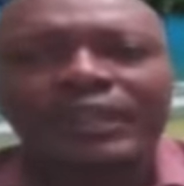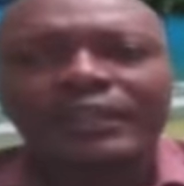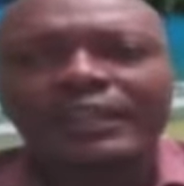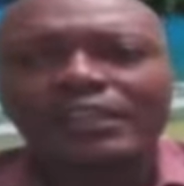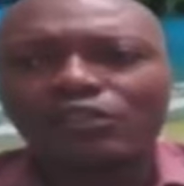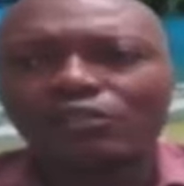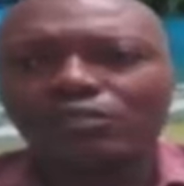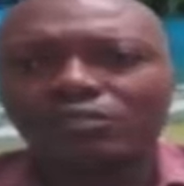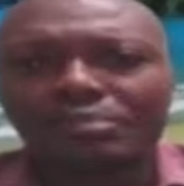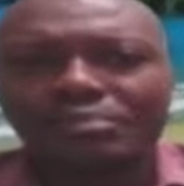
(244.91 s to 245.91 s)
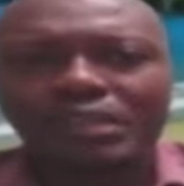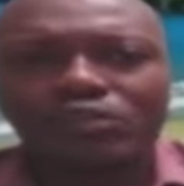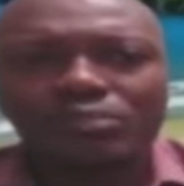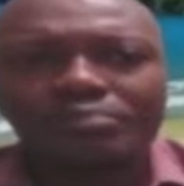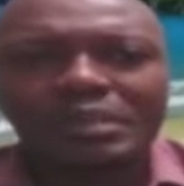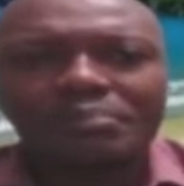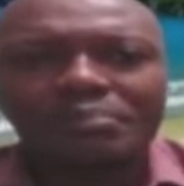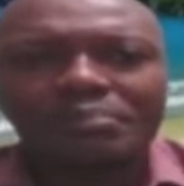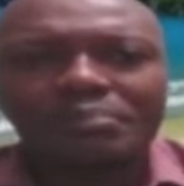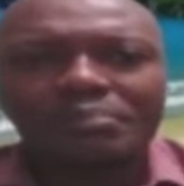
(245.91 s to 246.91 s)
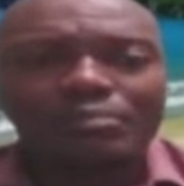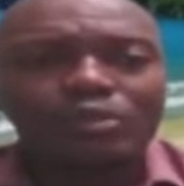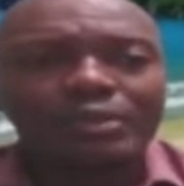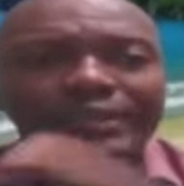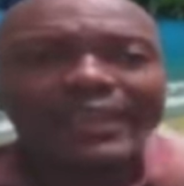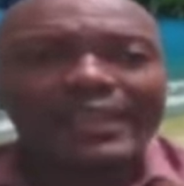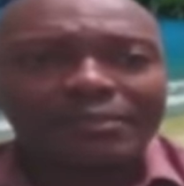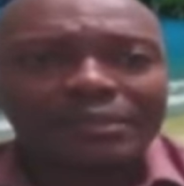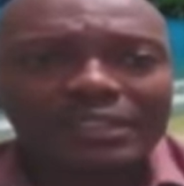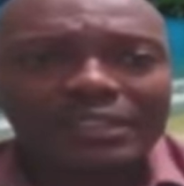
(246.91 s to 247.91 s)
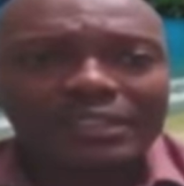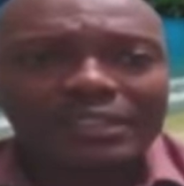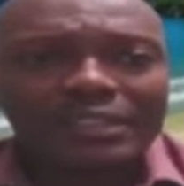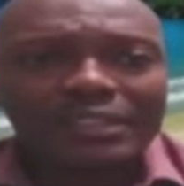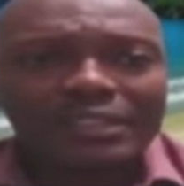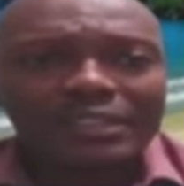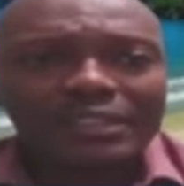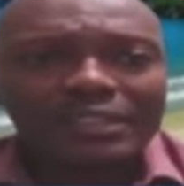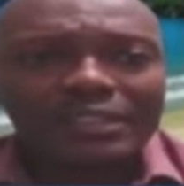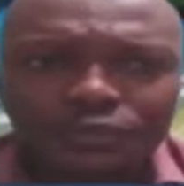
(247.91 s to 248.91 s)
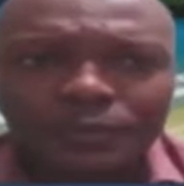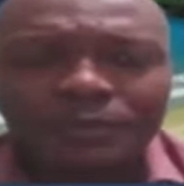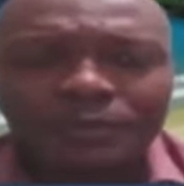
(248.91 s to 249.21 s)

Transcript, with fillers: that, look, Tobago people need more time to discuss this issue.